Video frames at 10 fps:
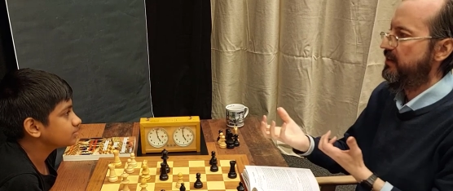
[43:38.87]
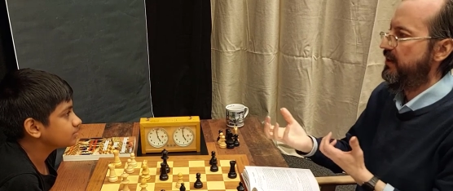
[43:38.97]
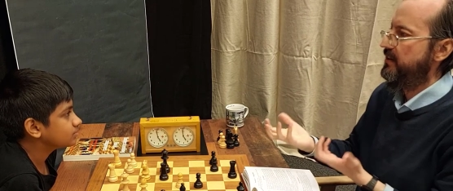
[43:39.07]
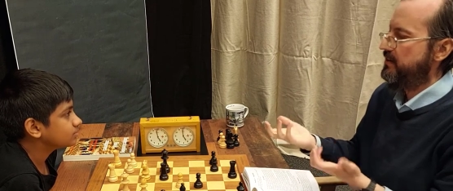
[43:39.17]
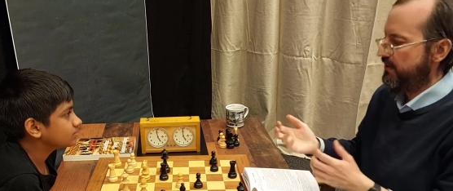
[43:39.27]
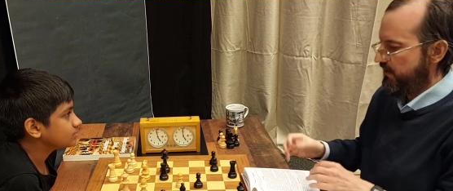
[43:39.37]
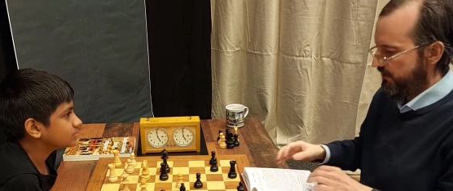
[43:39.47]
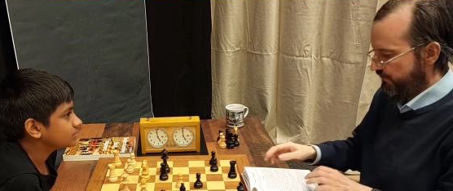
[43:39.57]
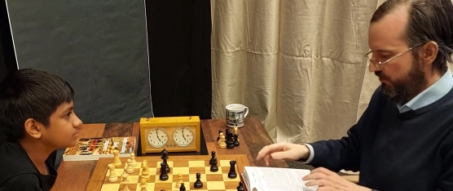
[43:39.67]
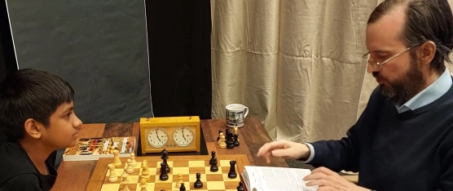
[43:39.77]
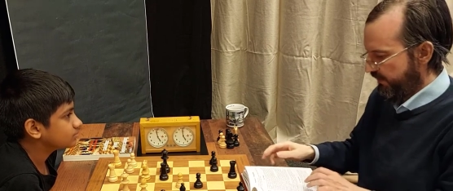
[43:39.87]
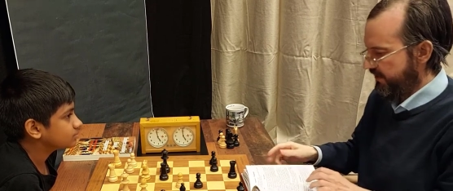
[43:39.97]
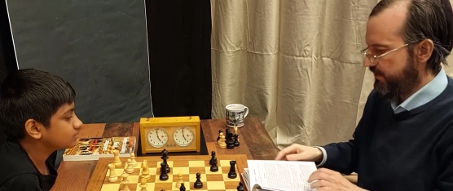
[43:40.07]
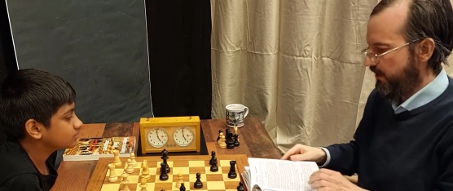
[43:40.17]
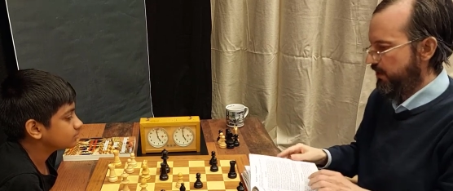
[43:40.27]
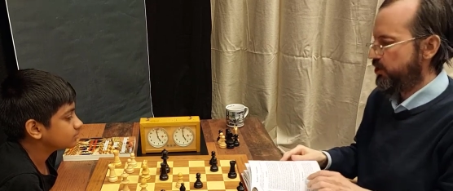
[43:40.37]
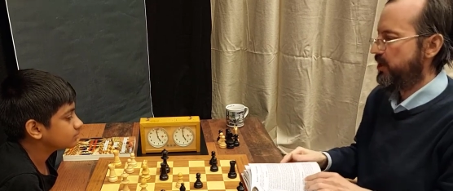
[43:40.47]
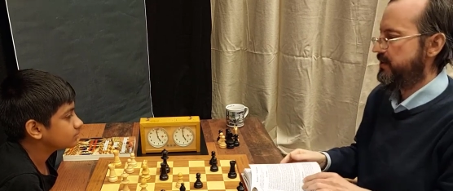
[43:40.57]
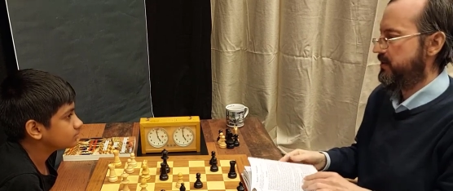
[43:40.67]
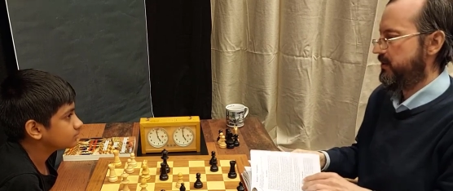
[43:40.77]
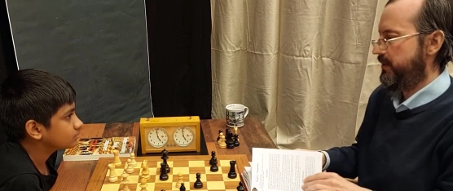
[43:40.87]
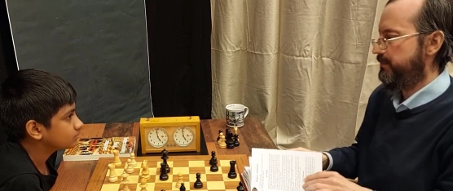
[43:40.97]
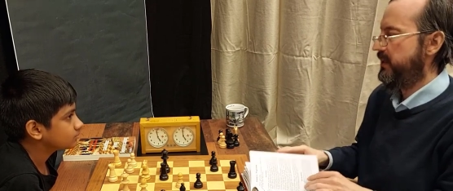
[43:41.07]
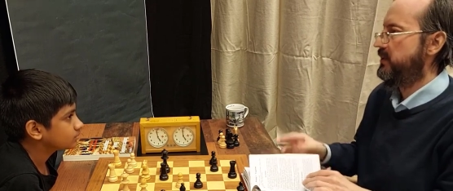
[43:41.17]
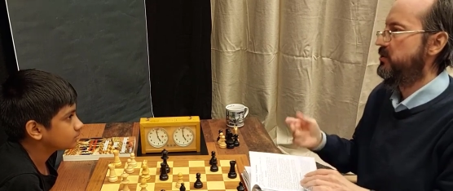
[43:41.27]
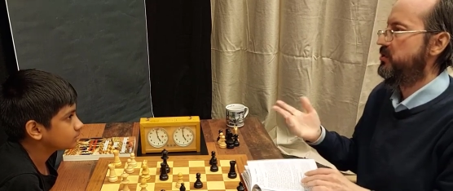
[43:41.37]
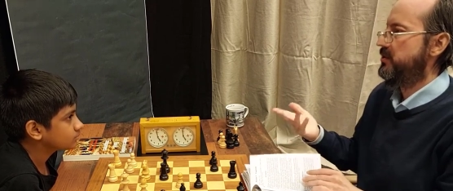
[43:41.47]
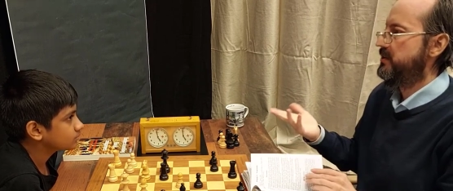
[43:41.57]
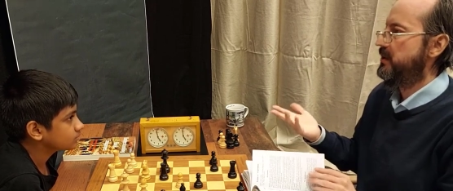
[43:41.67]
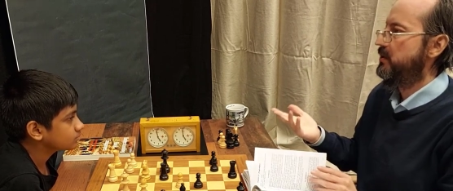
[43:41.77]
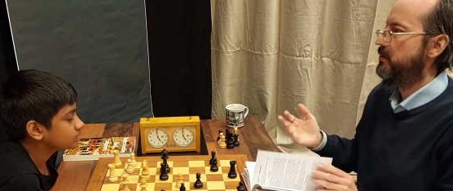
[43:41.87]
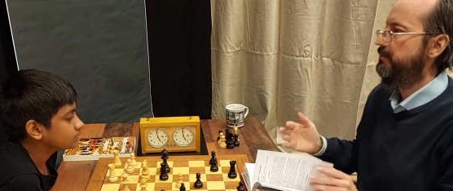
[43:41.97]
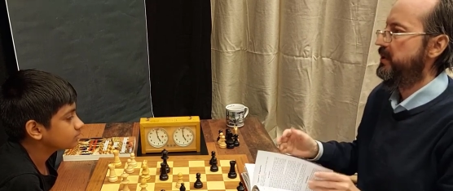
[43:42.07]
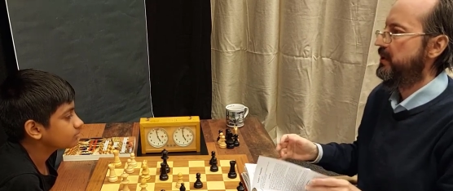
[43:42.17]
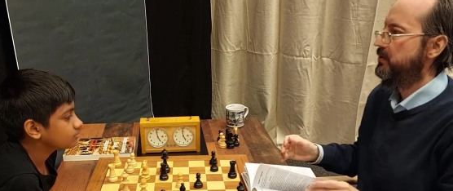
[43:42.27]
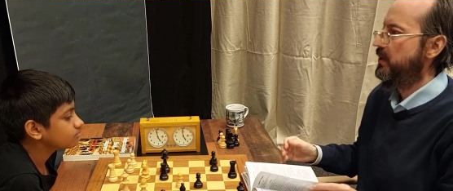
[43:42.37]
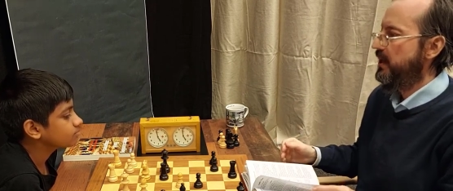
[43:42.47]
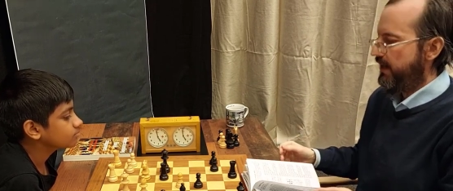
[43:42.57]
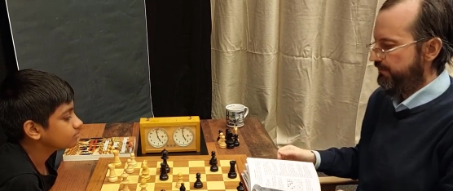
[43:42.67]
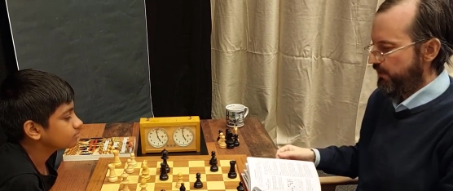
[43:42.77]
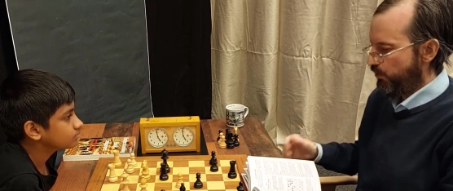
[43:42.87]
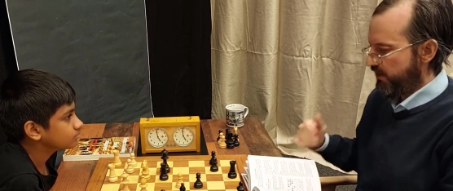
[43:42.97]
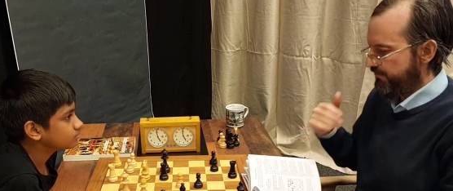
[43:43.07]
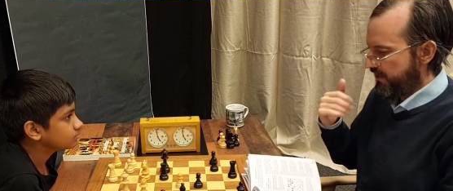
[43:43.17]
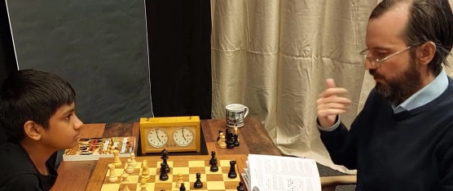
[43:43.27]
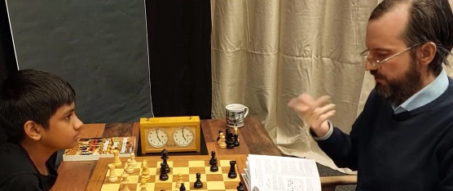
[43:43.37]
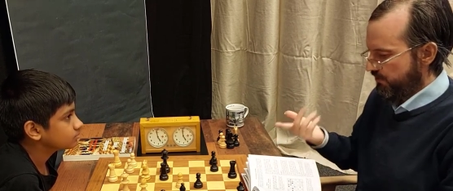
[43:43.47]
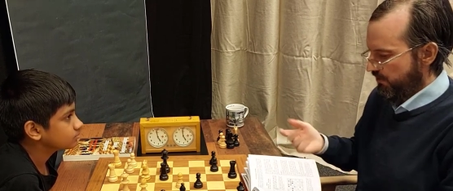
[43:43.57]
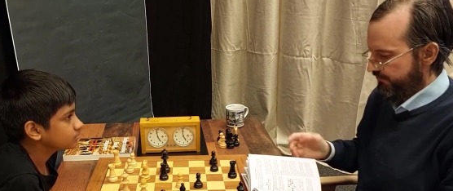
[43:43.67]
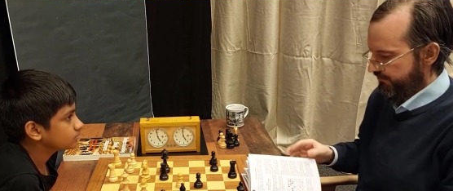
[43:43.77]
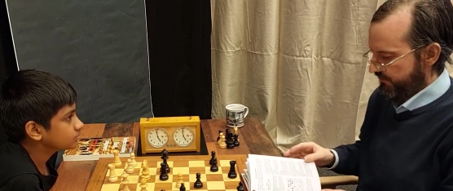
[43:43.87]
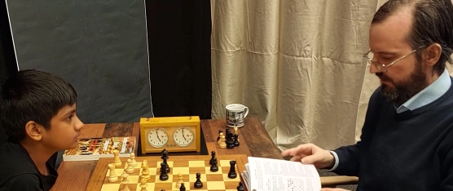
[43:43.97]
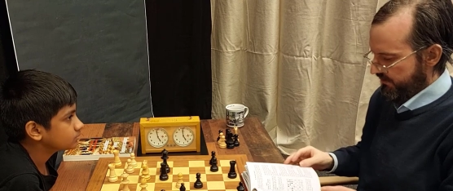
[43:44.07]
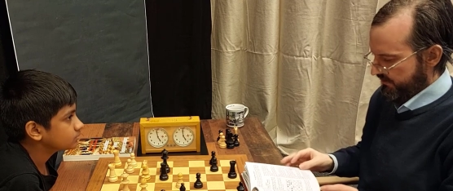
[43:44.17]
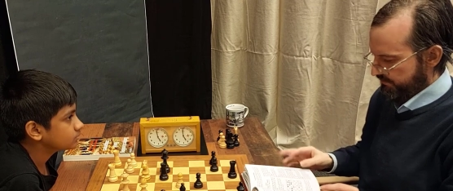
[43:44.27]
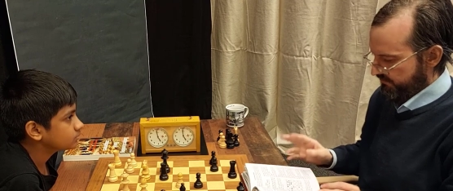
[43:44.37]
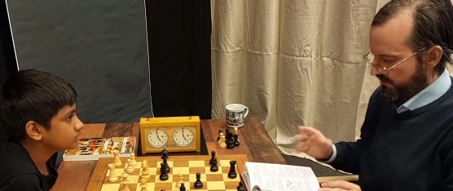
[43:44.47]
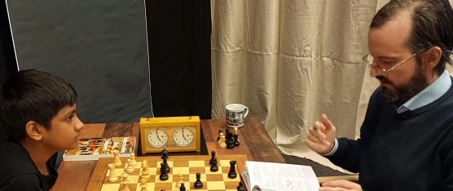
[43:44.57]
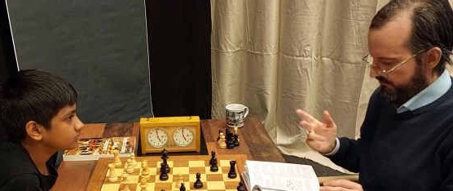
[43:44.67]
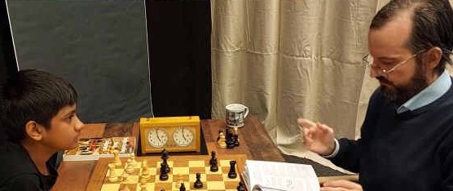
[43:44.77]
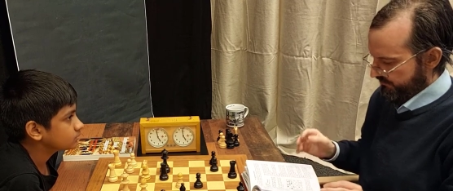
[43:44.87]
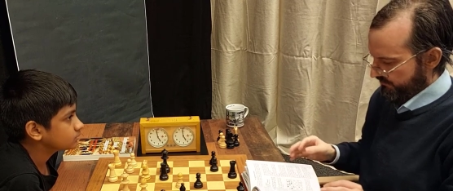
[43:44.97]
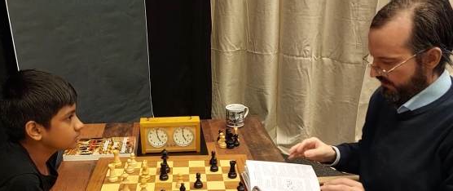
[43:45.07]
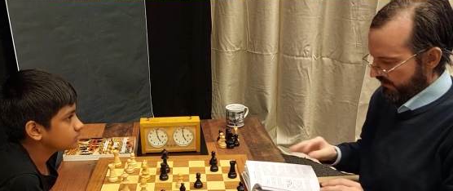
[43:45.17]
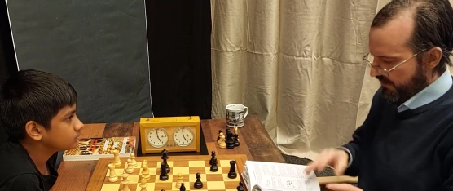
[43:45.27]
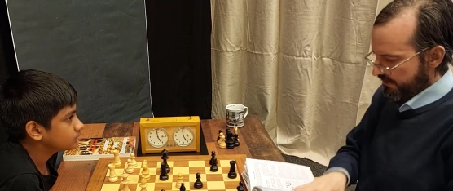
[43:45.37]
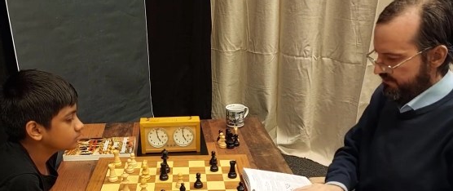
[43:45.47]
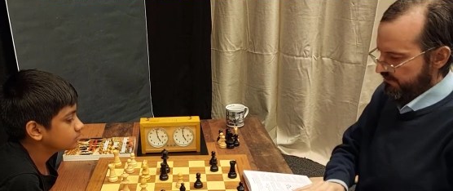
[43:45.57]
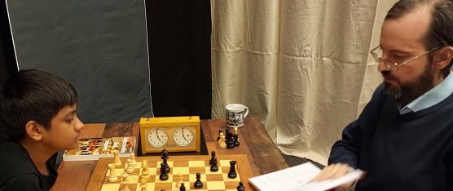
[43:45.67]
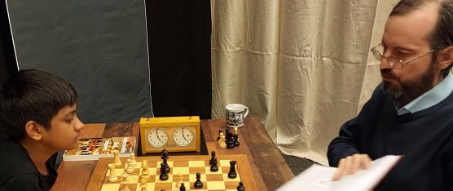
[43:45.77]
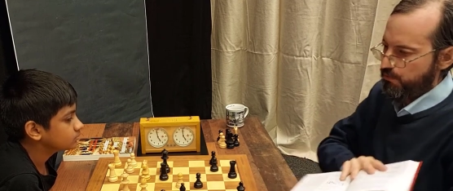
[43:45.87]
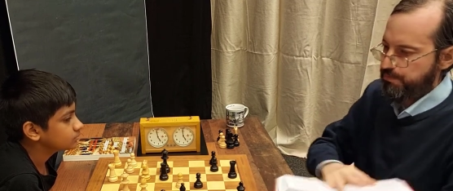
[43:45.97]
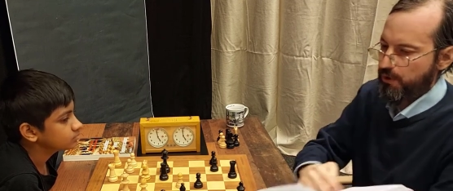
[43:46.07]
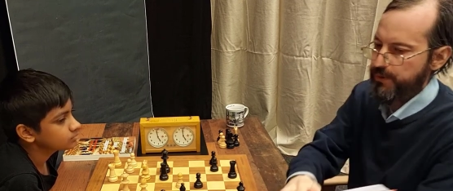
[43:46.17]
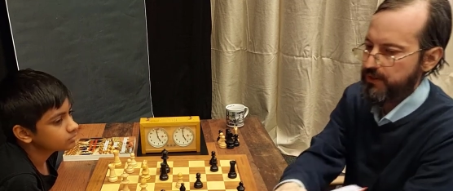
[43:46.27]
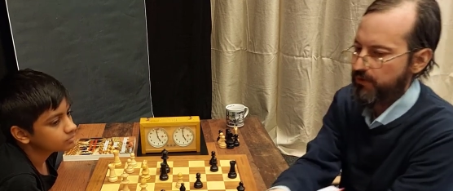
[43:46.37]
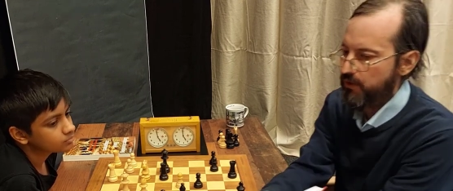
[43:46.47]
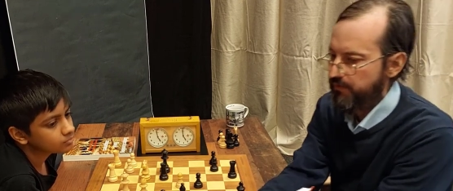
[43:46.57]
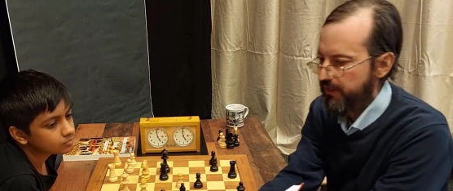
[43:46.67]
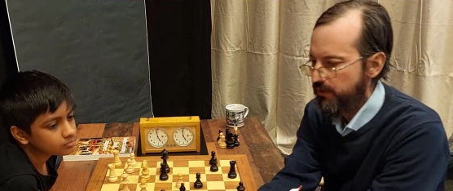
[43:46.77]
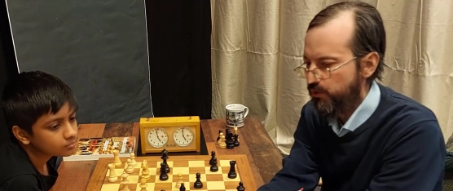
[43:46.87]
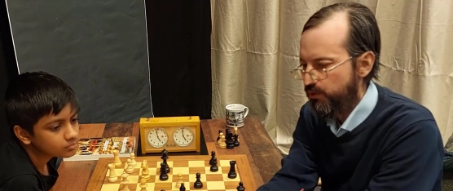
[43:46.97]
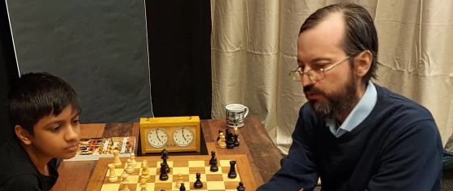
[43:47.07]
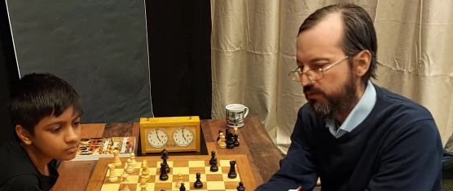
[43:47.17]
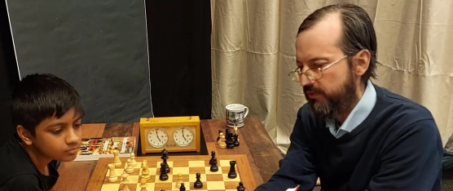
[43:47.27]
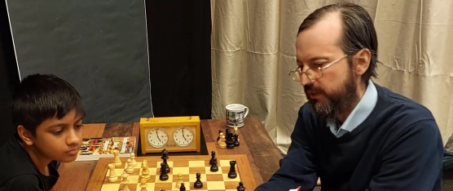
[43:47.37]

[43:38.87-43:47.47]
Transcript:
Speaker 1: Yeah, this I think is what makes chess um, interesting compared to. Mm. And we don't have thousands of things. We have yeah. This you probably already know.